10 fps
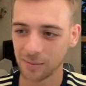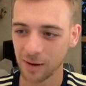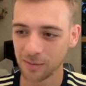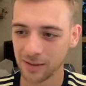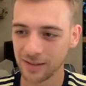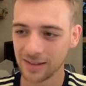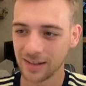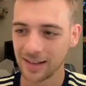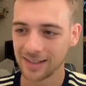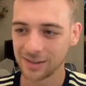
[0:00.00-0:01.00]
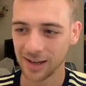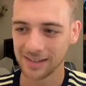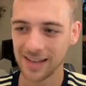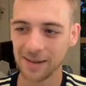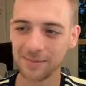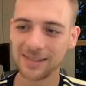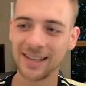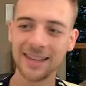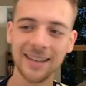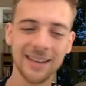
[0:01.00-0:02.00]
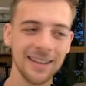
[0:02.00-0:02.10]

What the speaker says: moment. Chat's empty.